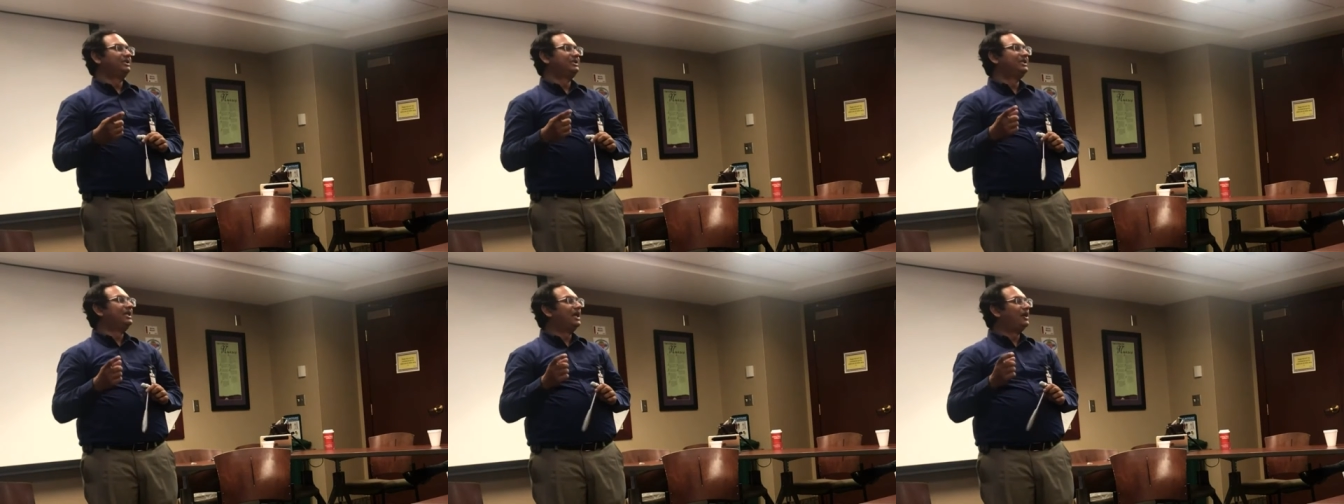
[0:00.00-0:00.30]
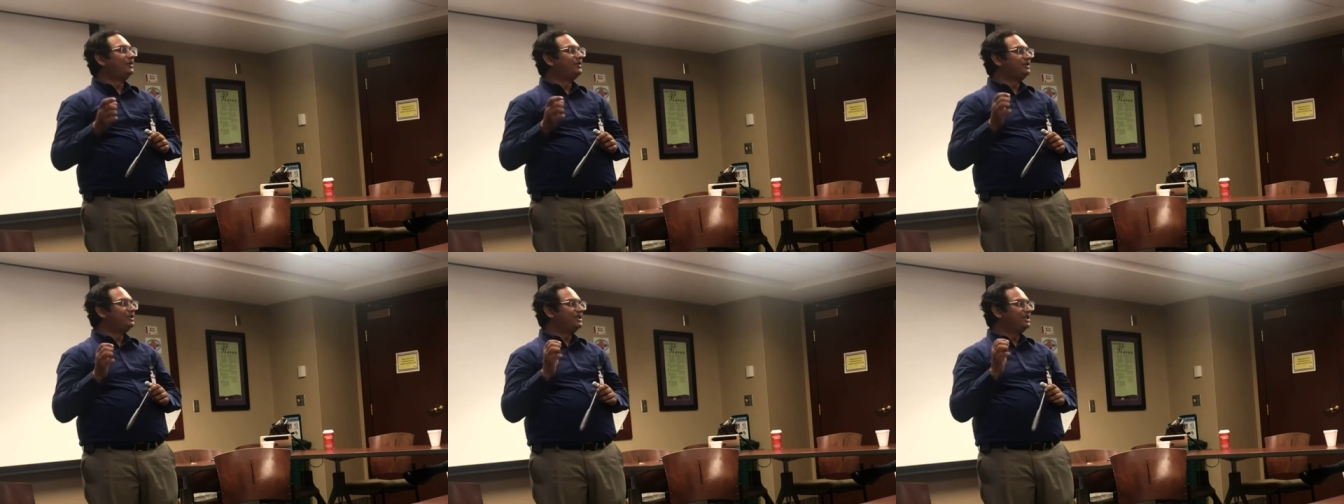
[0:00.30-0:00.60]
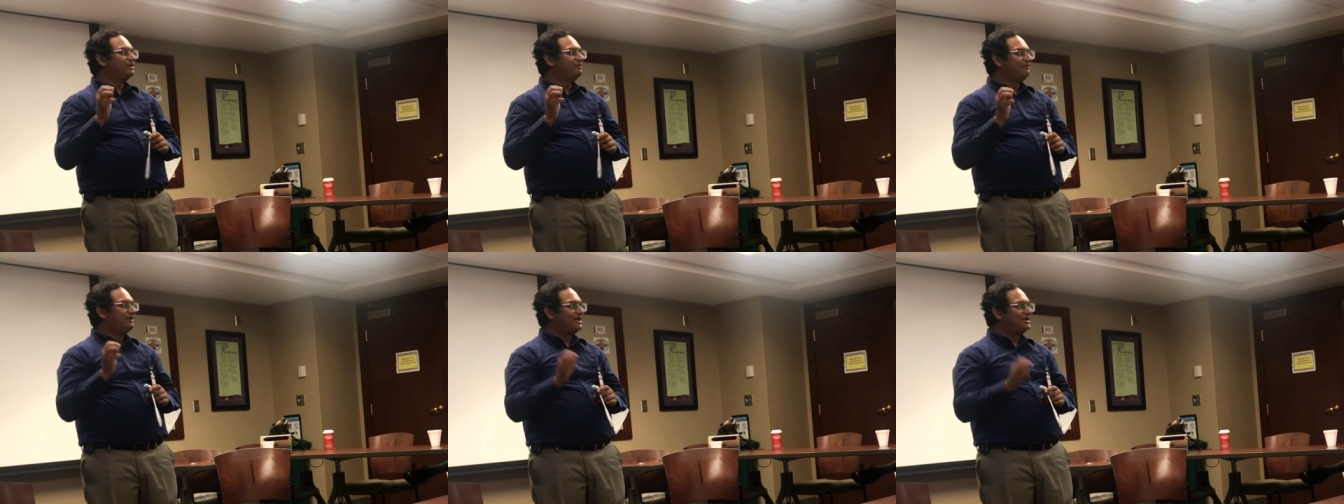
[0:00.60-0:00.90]
Now, in
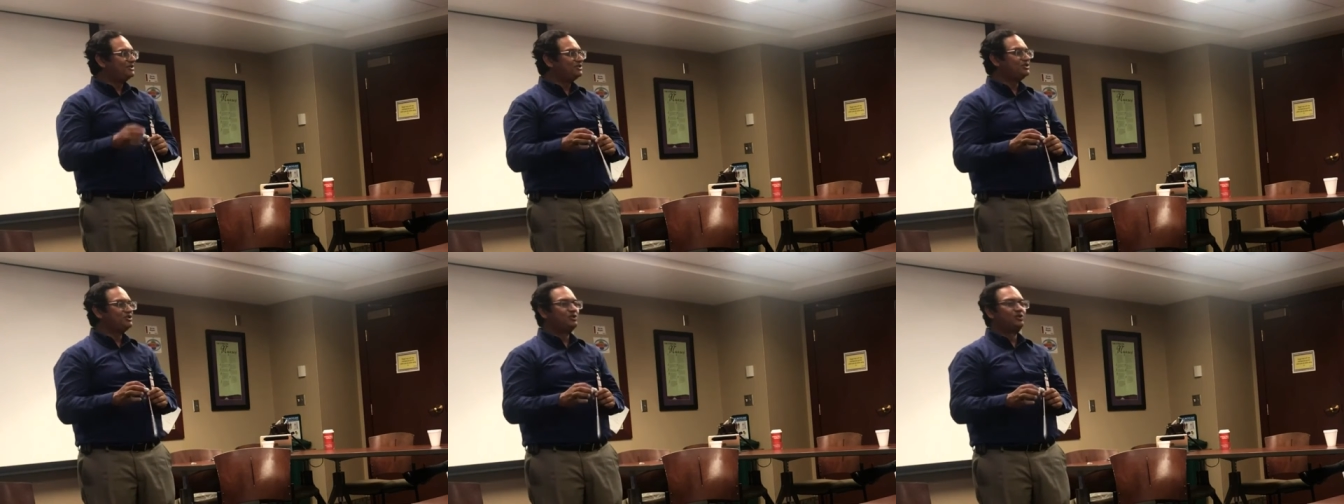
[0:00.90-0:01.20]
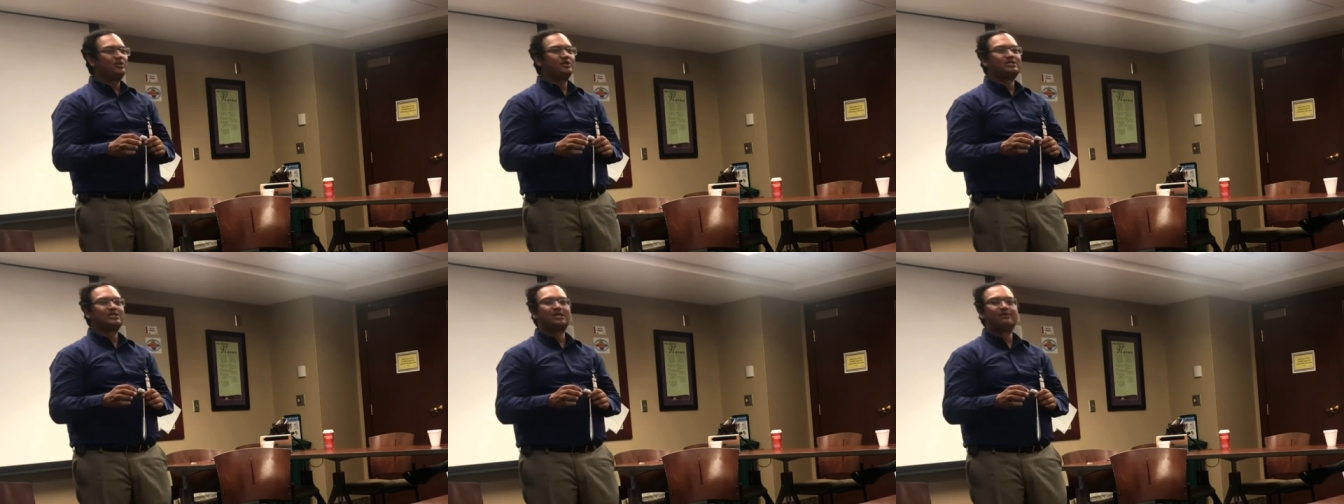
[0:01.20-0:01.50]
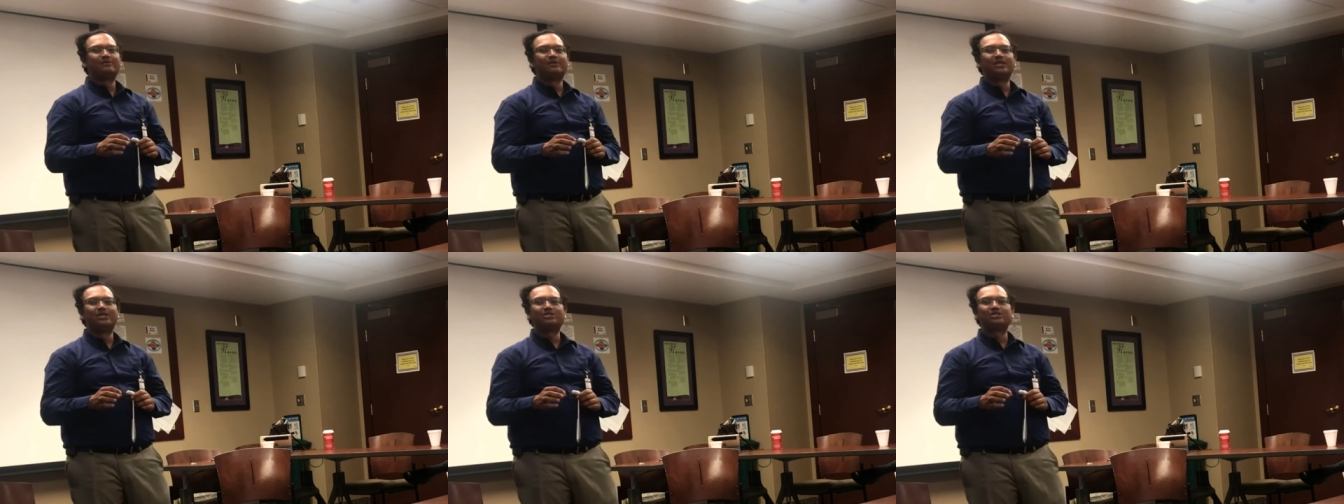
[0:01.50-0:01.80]
the advanced neuro
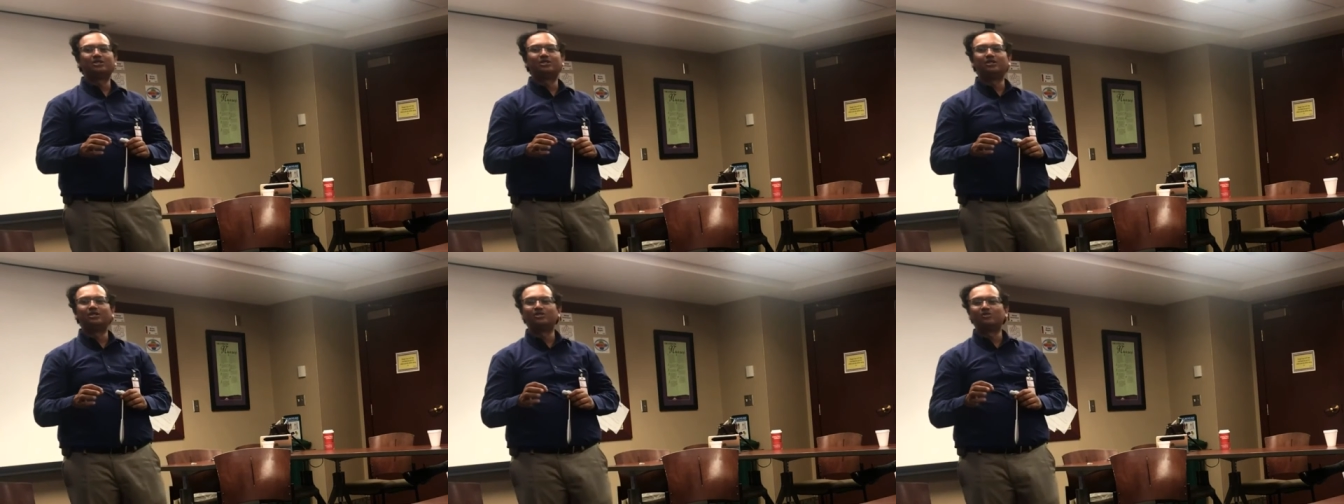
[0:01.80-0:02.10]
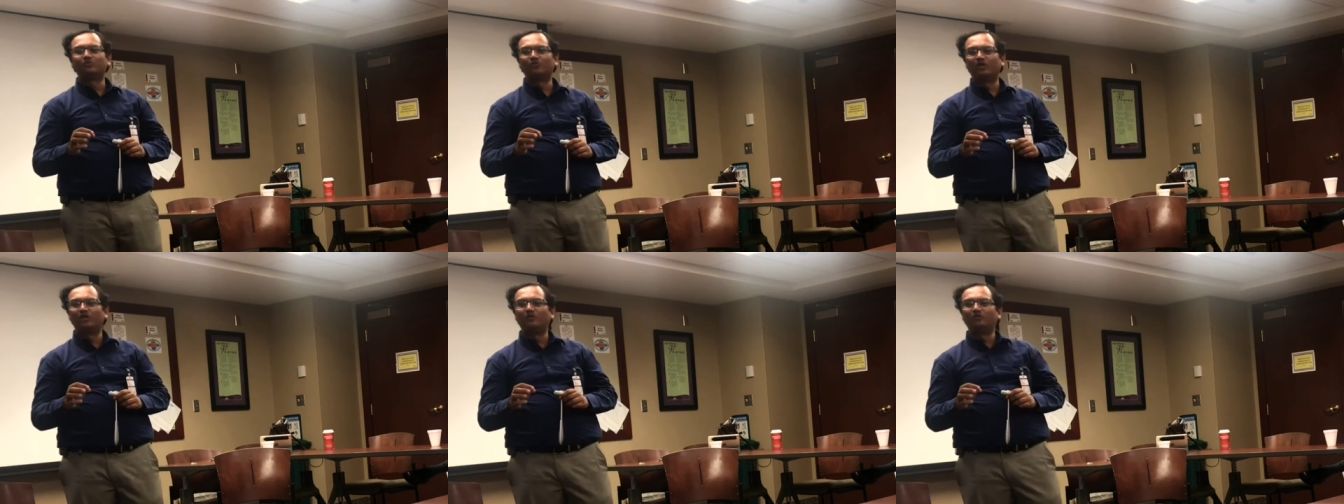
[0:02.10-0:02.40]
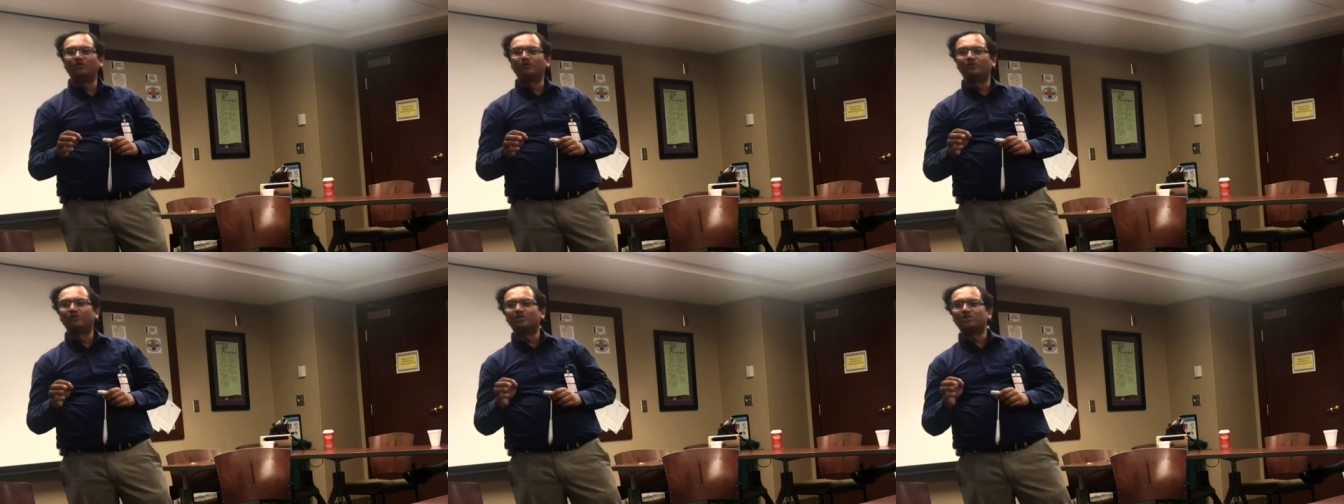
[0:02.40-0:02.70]
examination is where
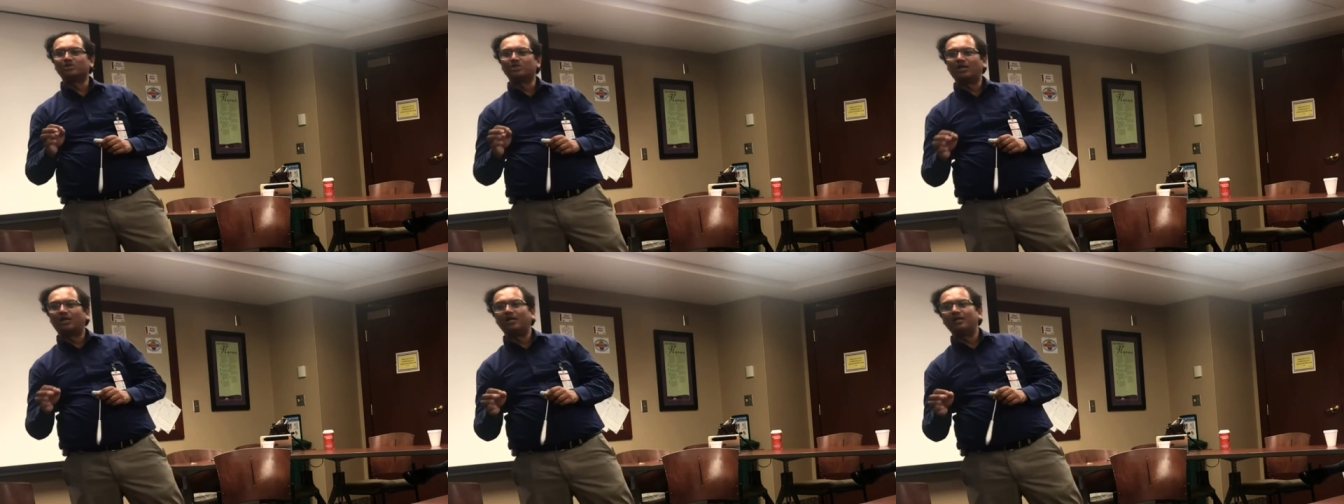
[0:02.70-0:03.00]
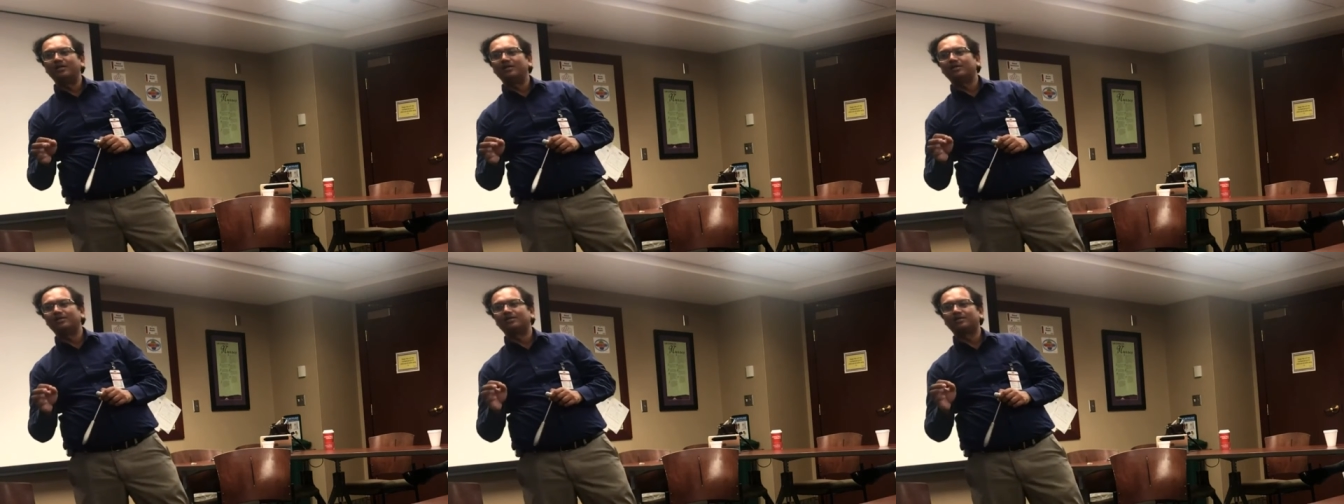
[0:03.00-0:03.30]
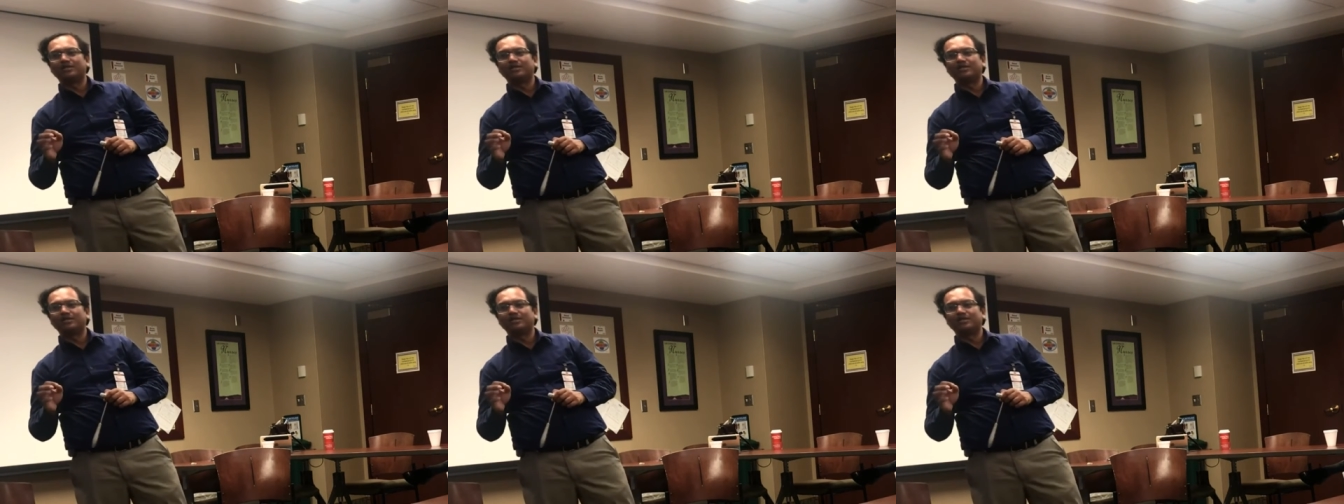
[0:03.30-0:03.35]
we will start